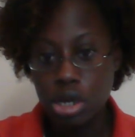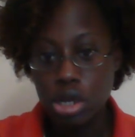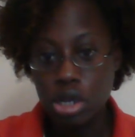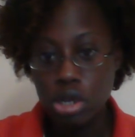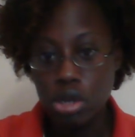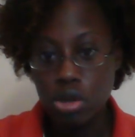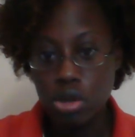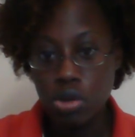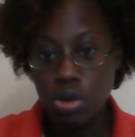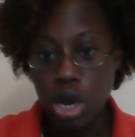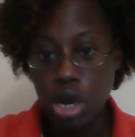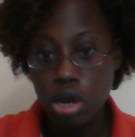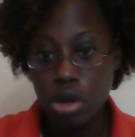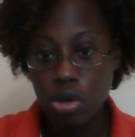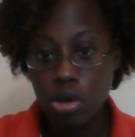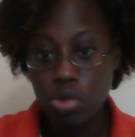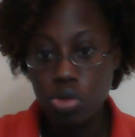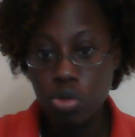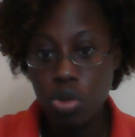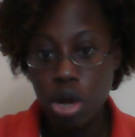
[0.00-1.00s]
and you got to
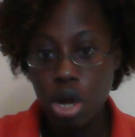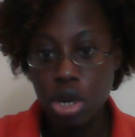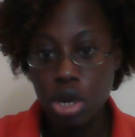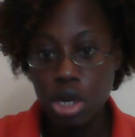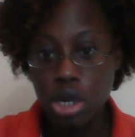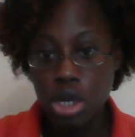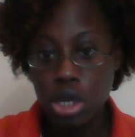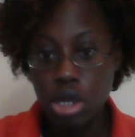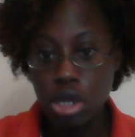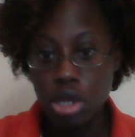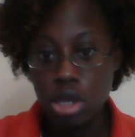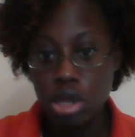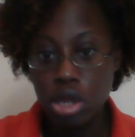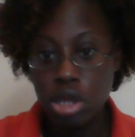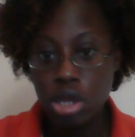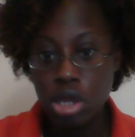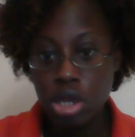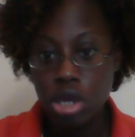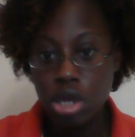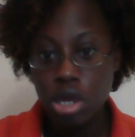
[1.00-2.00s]
go through all these
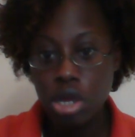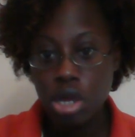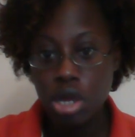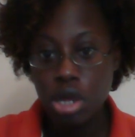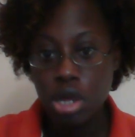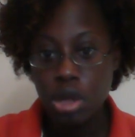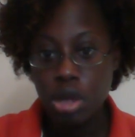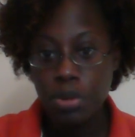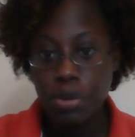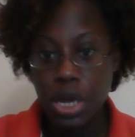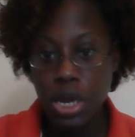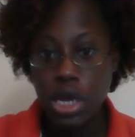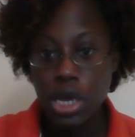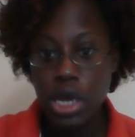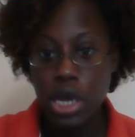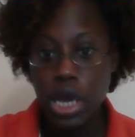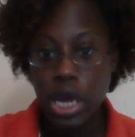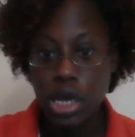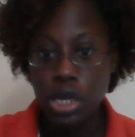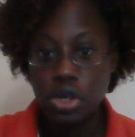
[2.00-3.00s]

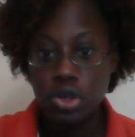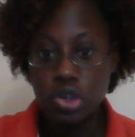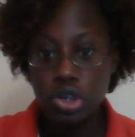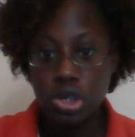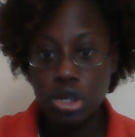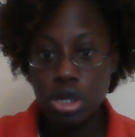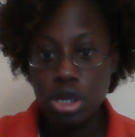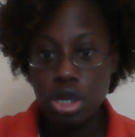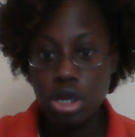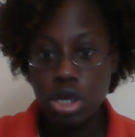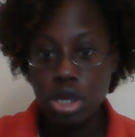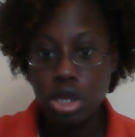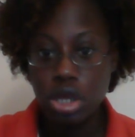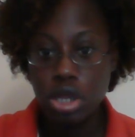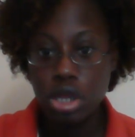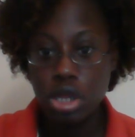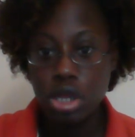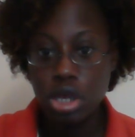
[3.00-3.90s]
medications.